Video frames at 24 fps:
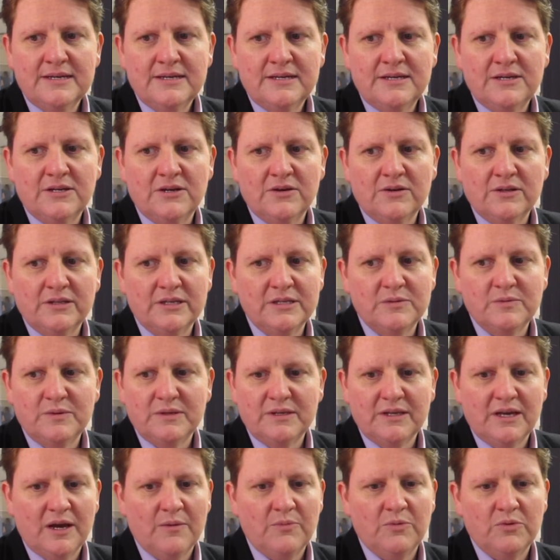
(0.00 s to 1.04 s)
you know, a lesbian
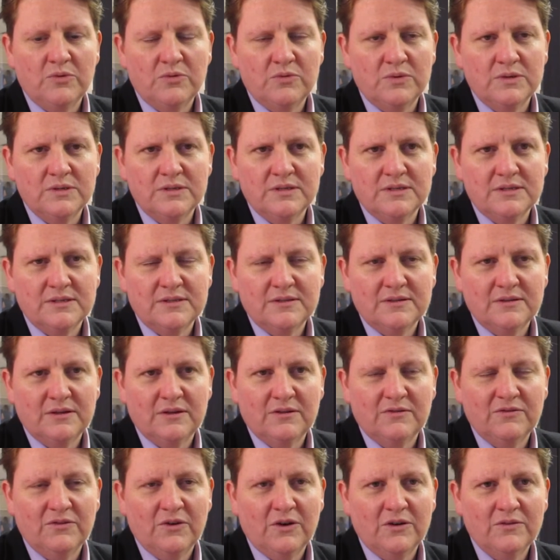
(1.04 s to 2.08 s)
couple was, you know,
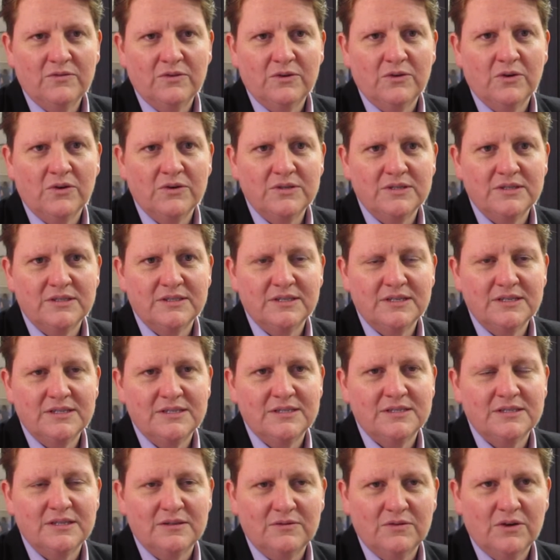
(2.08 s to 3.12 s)
fined for gross
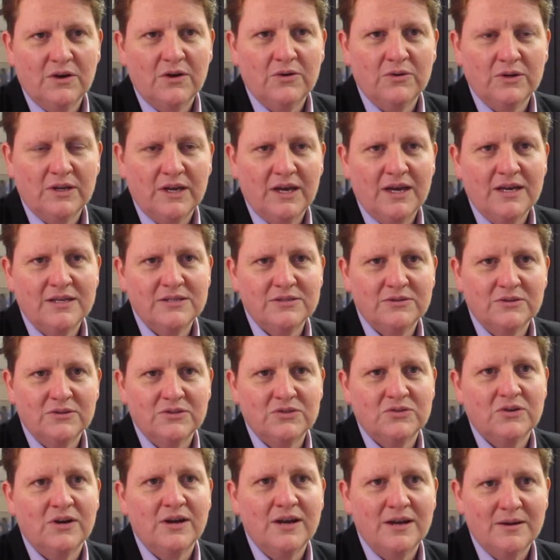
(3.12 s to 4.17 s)
indecency for holding hands on a
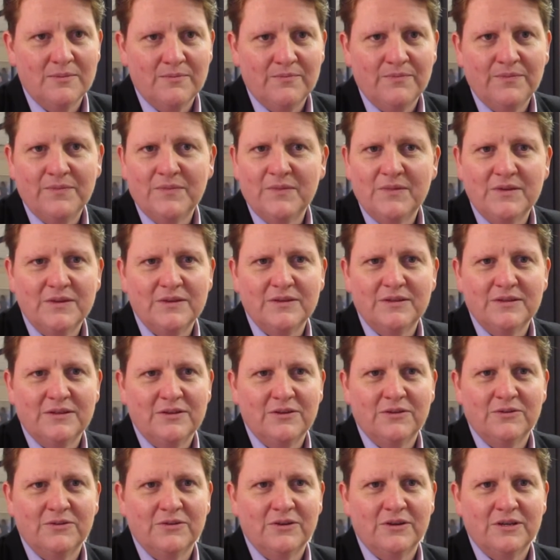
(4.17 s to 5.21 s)
tram, you
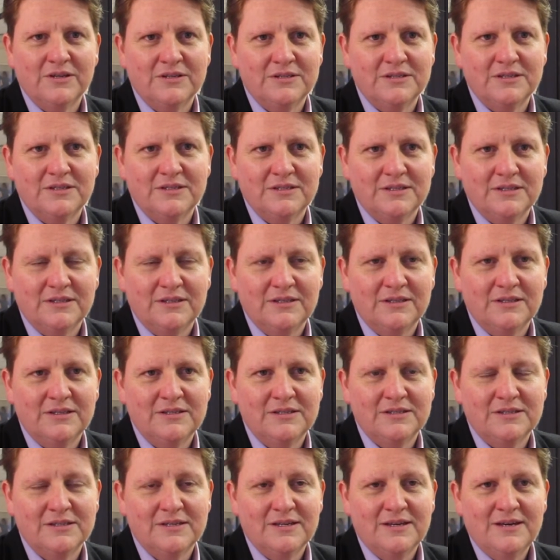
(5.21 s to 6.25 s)
know, 1960.
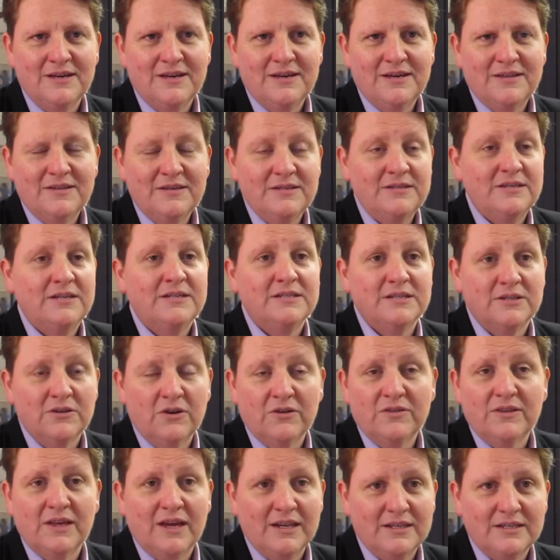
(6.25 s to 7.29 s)
These things are
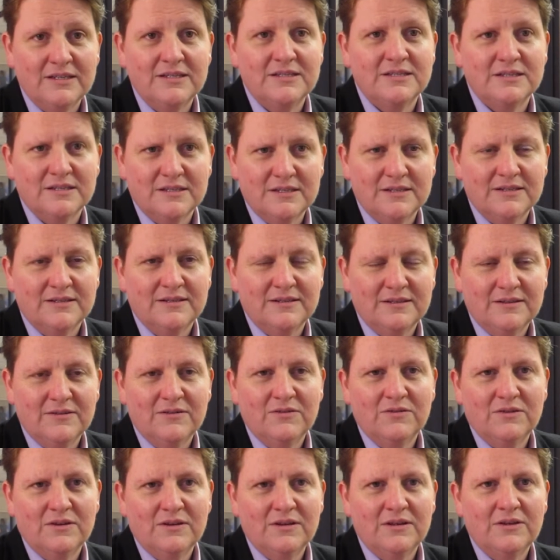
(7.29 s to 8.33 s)
not that distant,
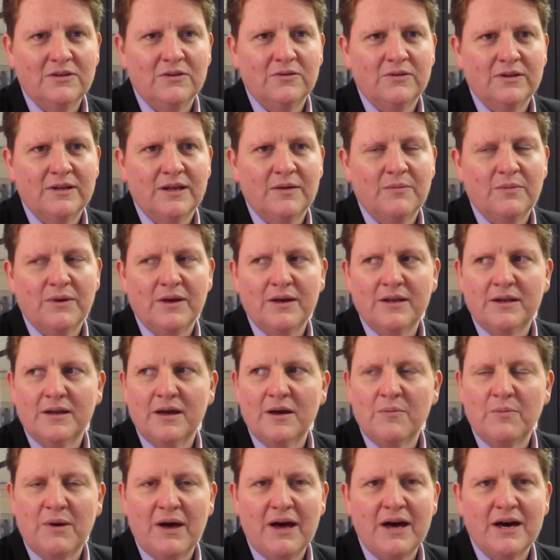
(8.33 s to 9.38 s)
you know, in
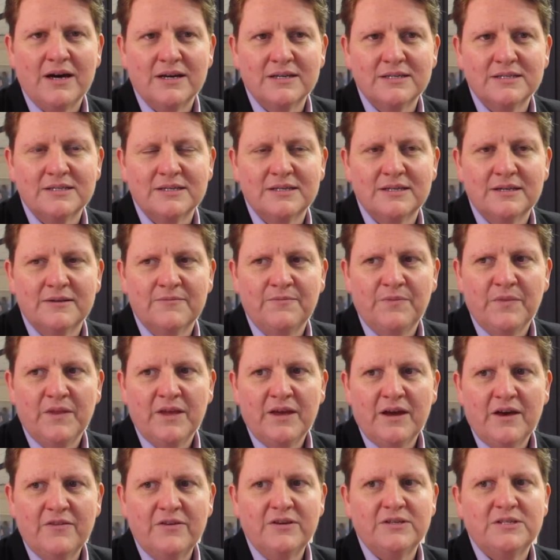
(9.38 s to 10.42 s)
our past, and
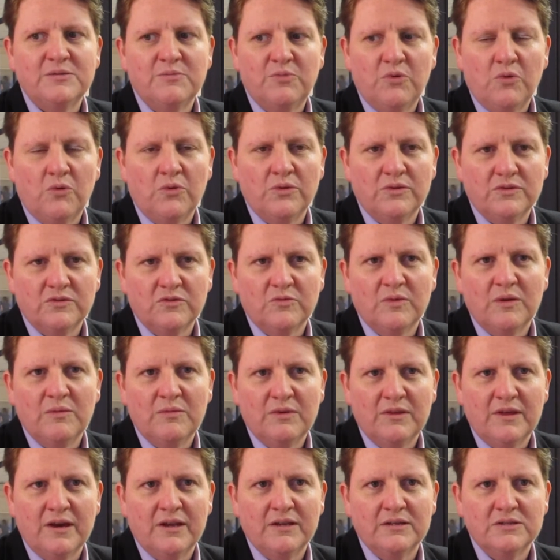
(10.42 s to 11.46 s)
I think it's important to
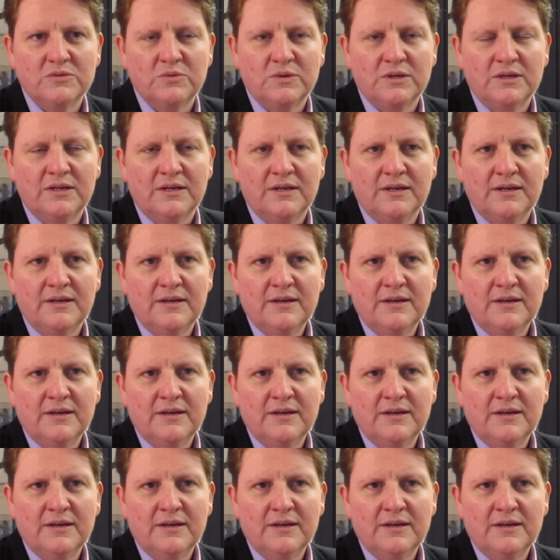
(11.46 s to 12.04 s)
remember that as we